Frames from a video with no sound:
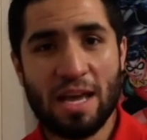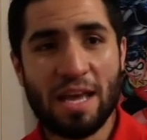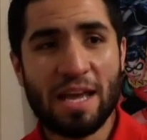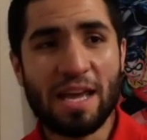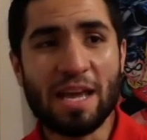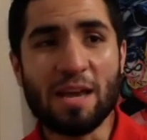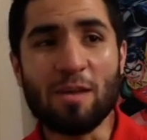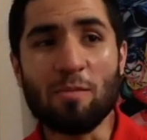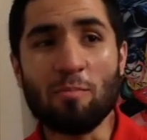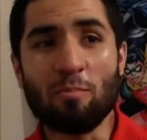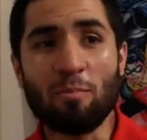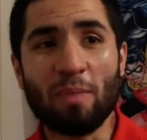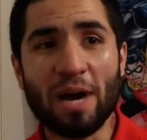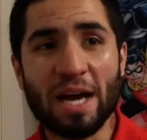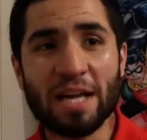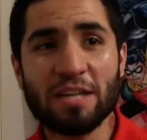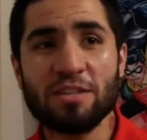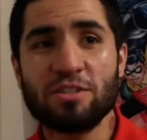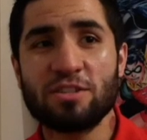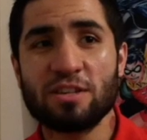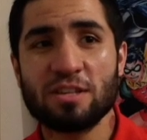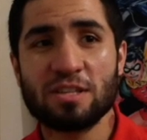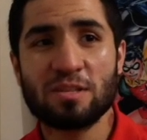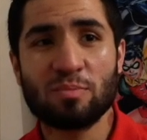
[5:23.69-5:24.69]
It
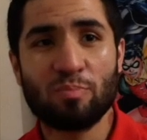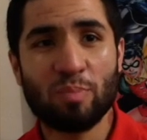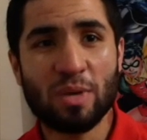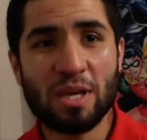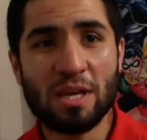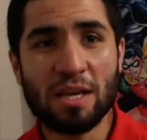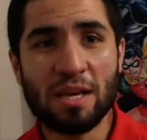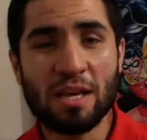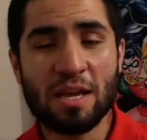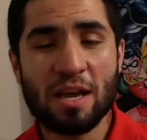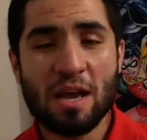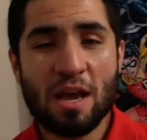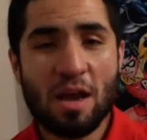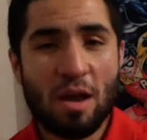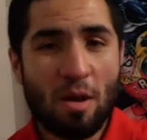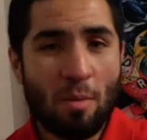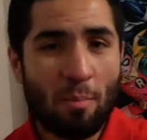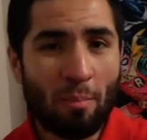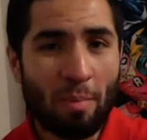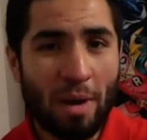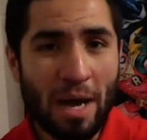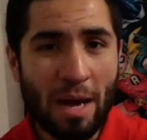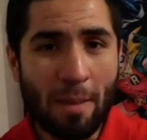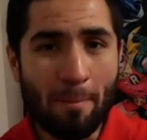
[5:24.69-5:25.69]
might just be
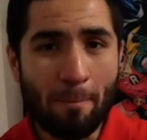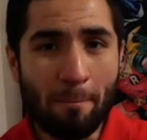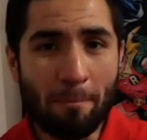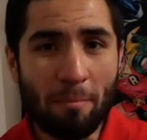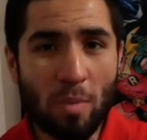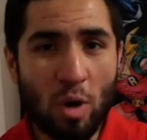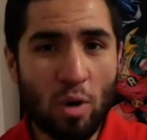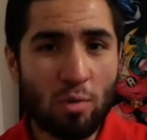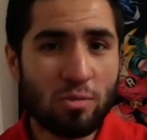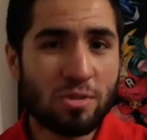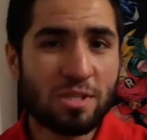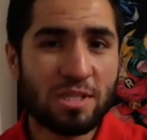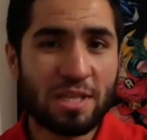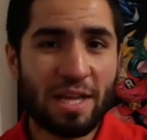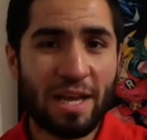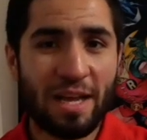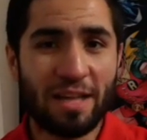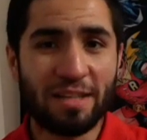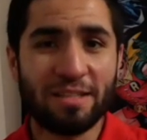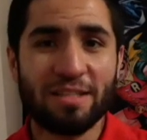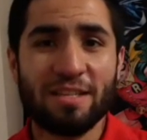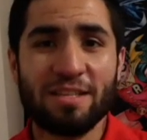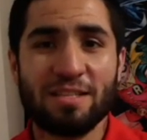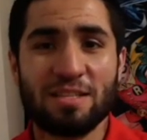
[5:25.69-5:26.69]
my most
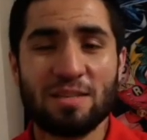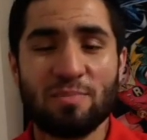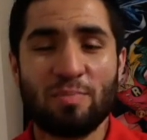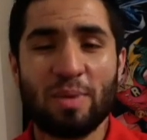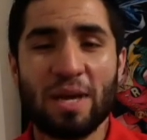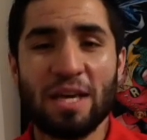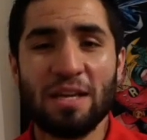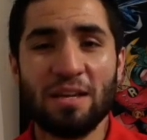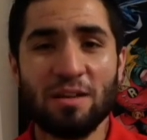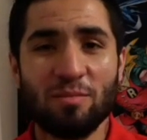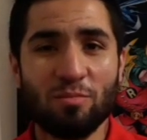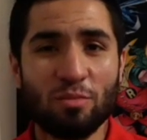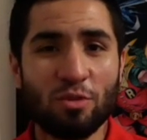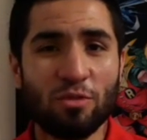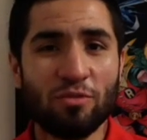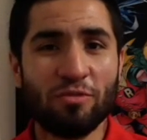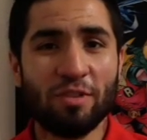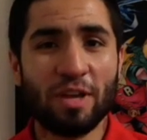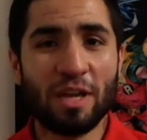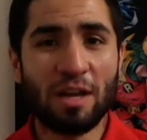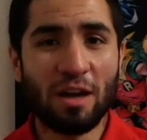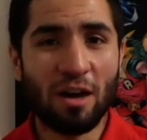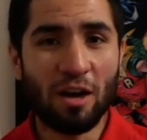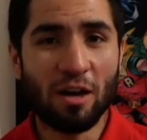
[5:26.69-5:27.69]
anticipated
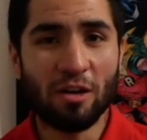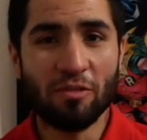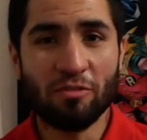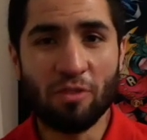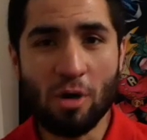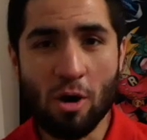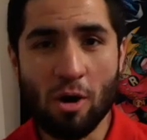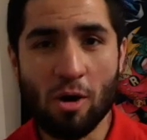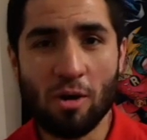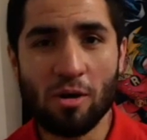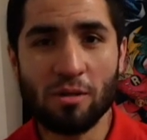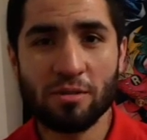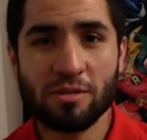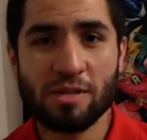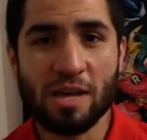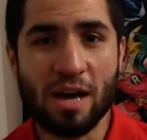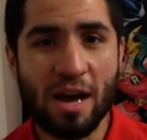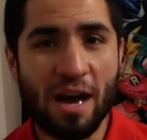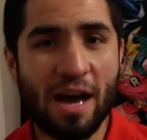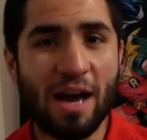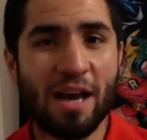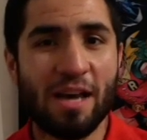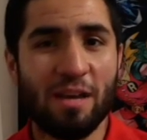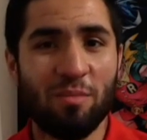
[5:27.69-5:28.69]
movie of all
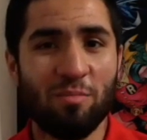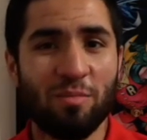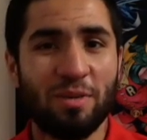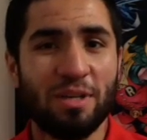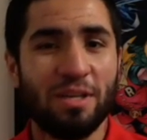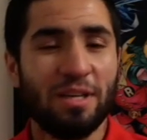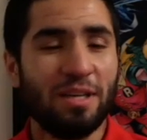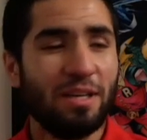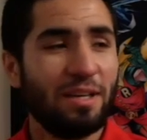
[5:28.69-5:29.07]
time.